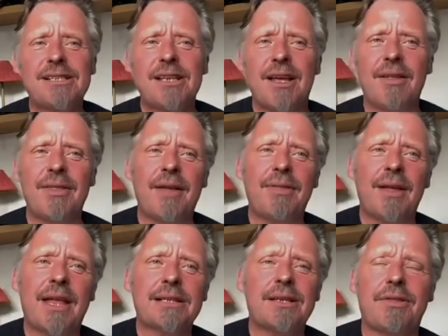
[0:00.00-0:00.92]
and
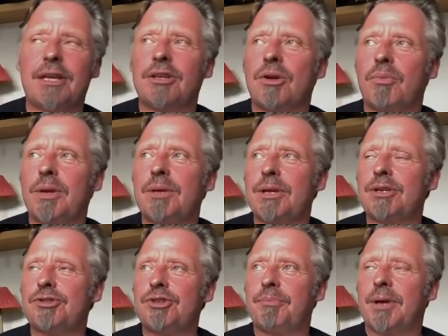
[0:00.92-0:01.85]
that's the thing, you know. We
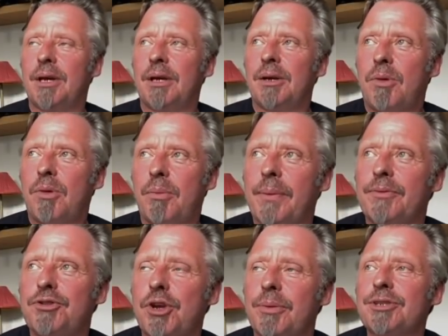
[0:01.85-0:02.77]
used to, what we would
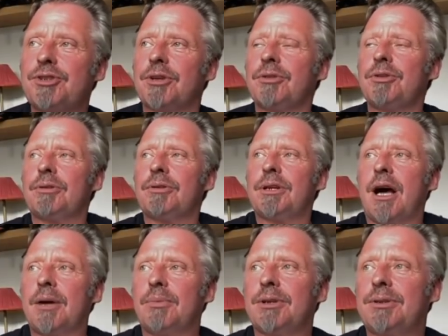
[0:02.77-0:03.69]
do is, you know, Ewan and
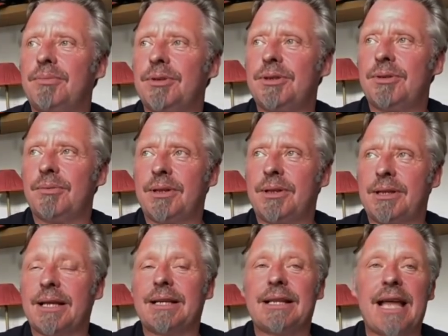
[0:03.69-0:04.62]
I would
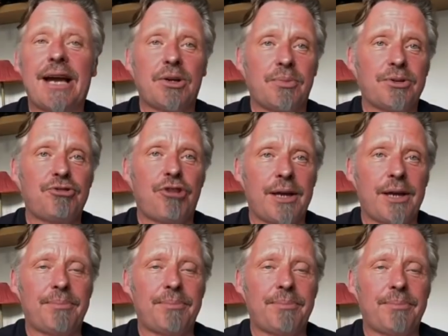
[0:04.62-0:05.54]
and Claudia would try
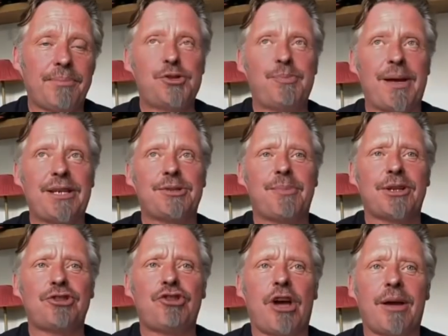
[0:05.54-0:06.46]
and spend as
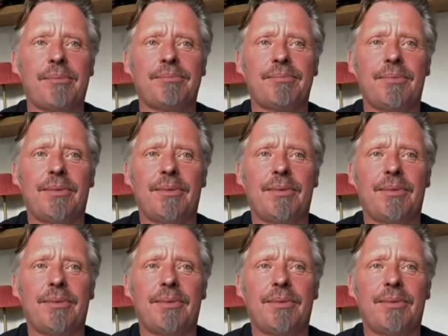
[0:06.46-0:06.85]
much time